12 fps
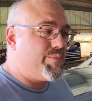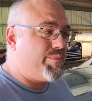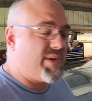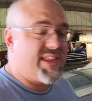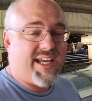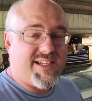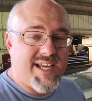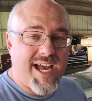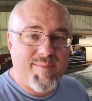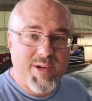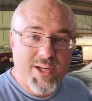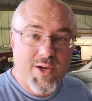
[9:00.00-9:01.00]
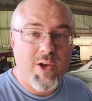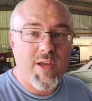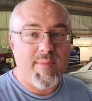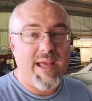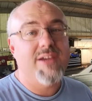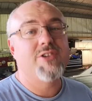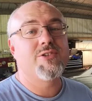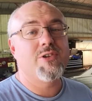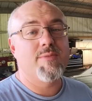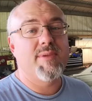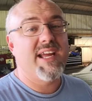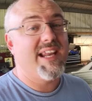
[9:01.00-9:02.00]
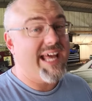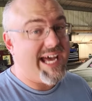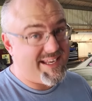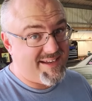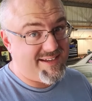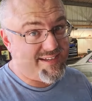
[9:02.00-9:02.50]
but that time you do, you may sure be glad you